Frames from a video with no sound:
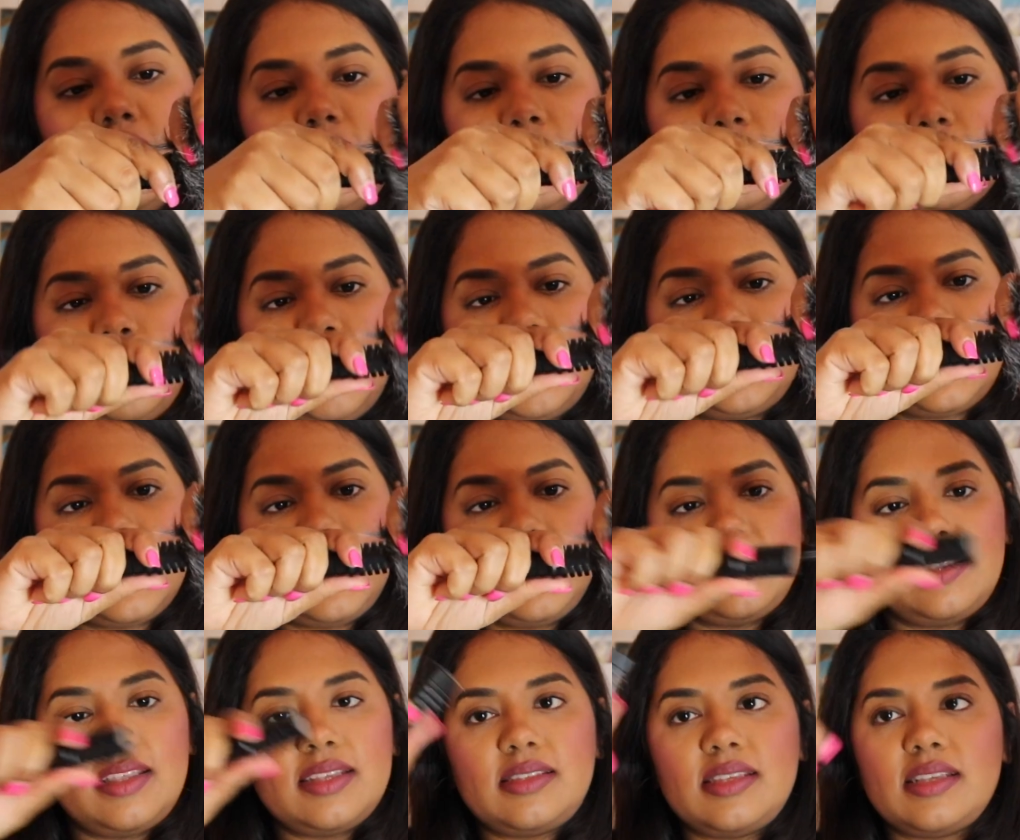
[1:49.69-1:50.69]
So basically
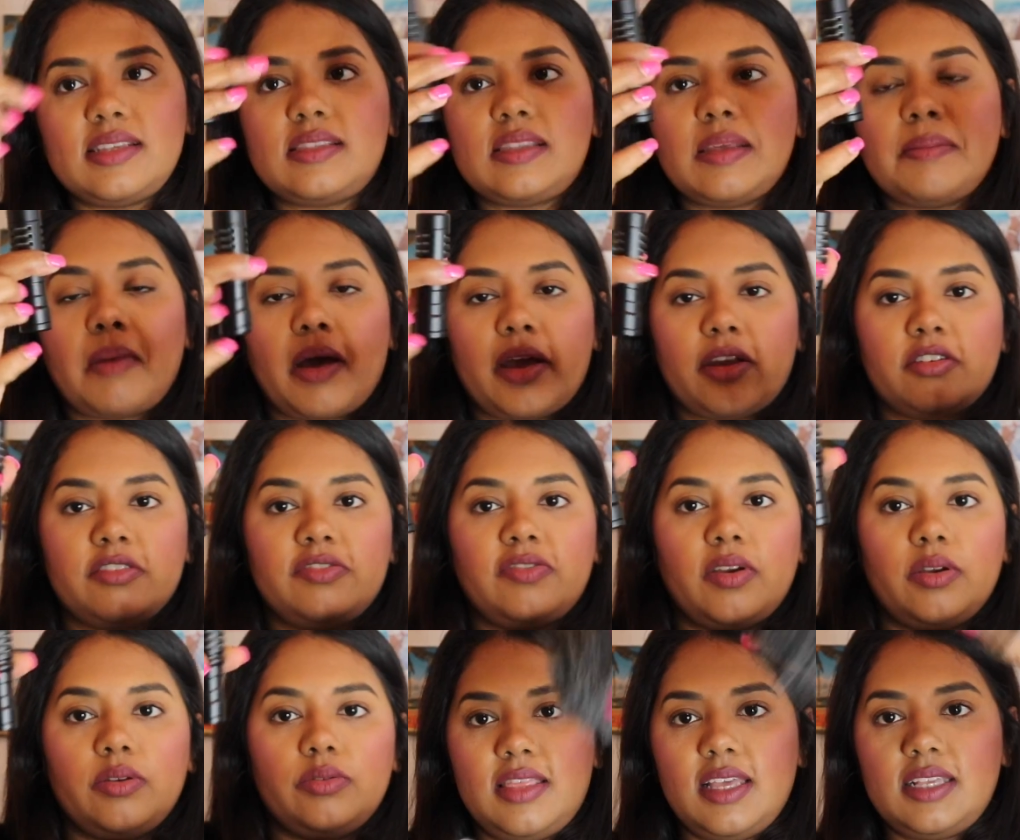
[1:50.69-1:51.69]
this is the
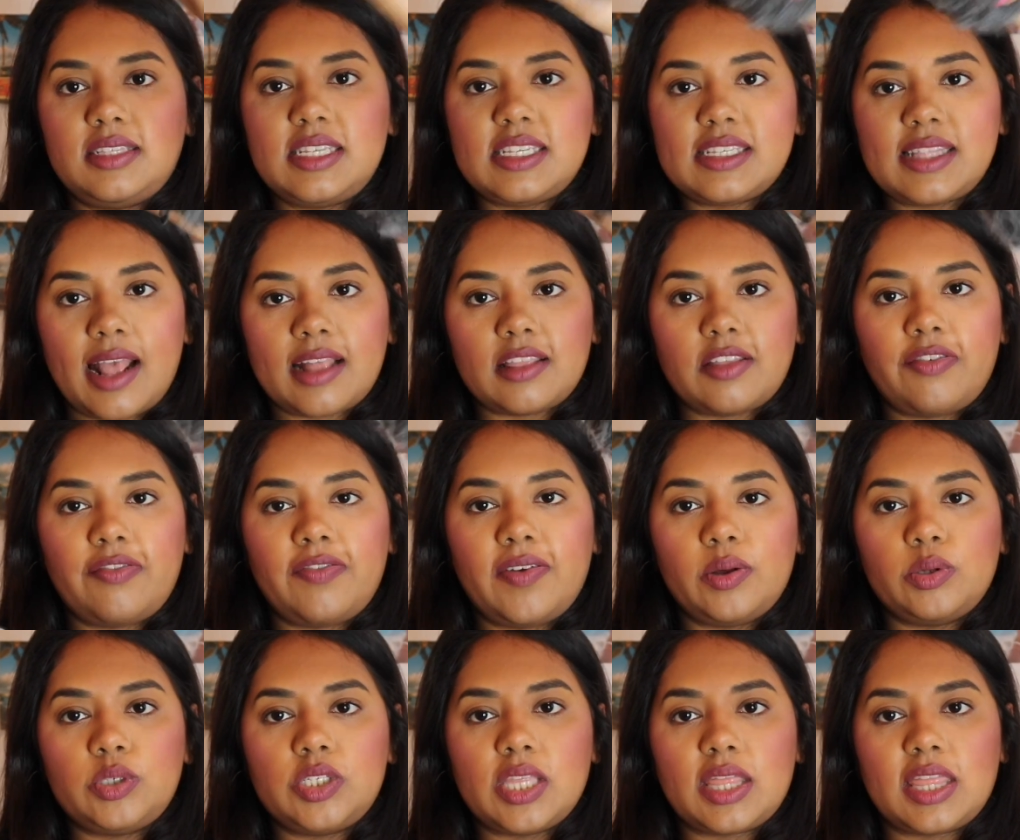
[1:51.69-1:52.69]
microphone. This is like the
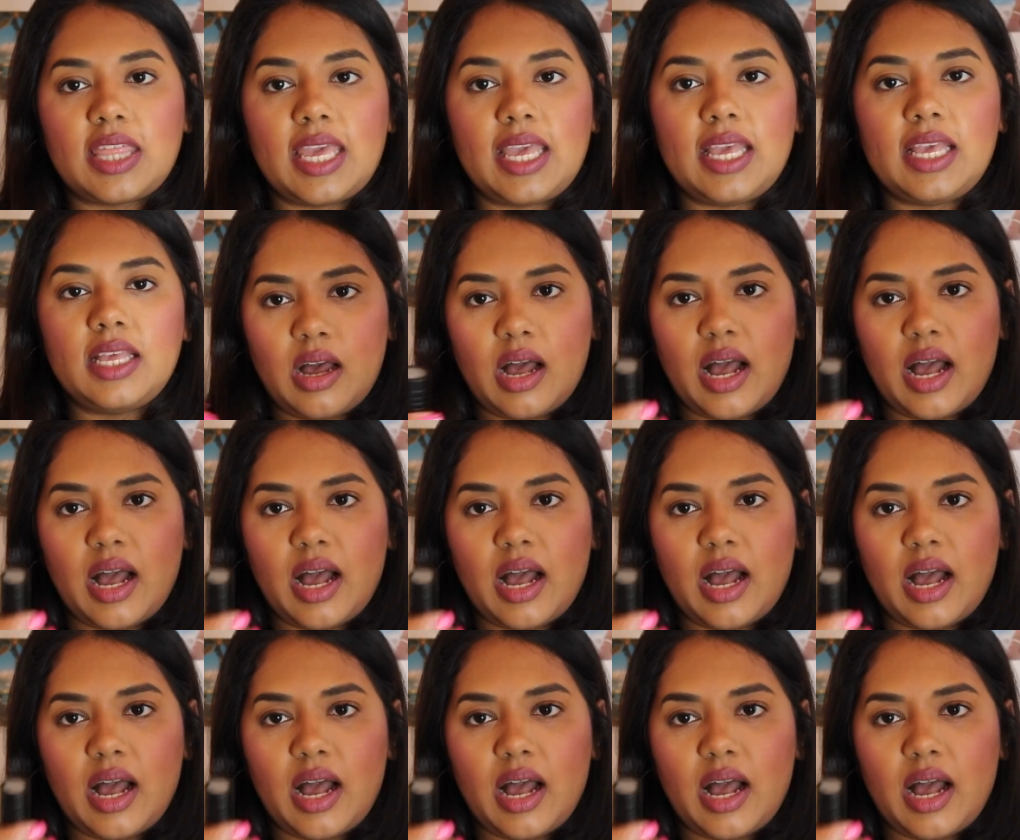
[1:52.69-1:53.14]
filter thing.